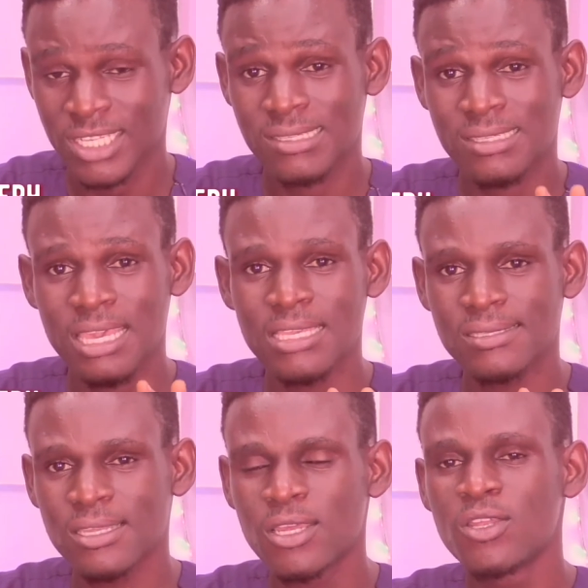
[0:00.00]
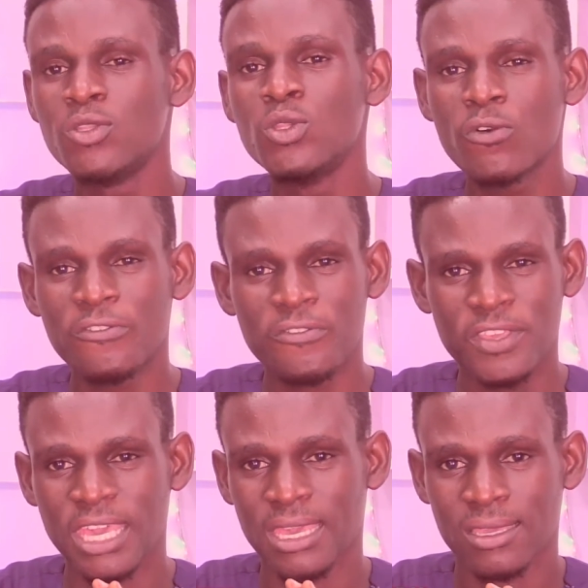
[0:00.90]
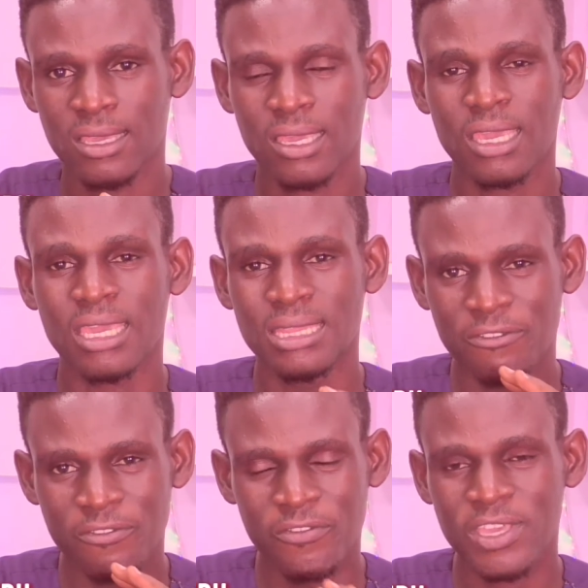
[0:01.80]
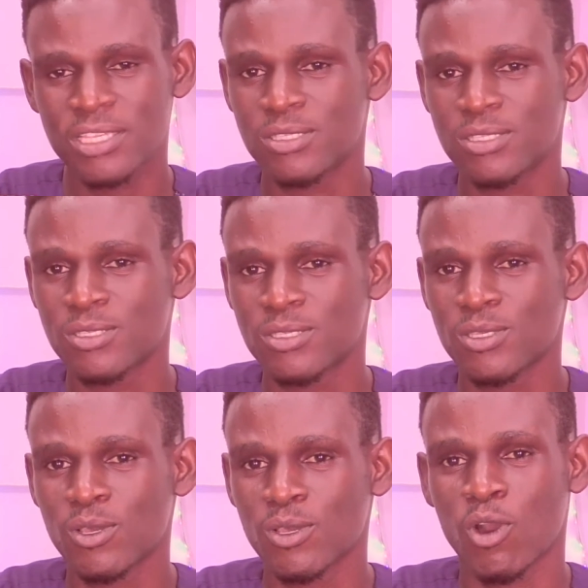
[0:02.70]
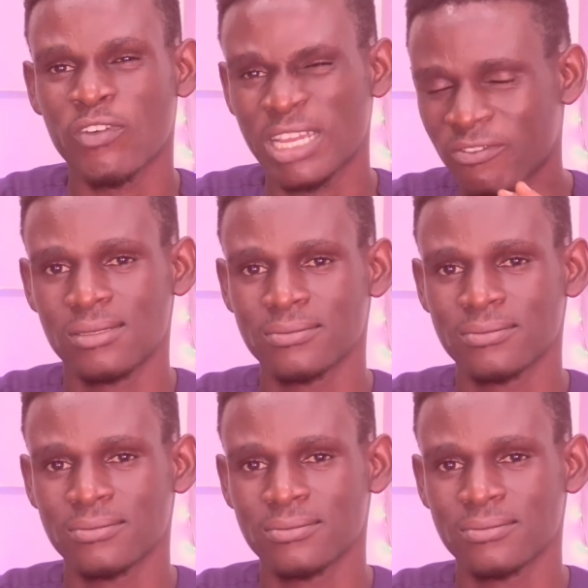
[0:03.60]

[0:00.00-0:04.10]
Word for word: says, No fear in the face of adversity.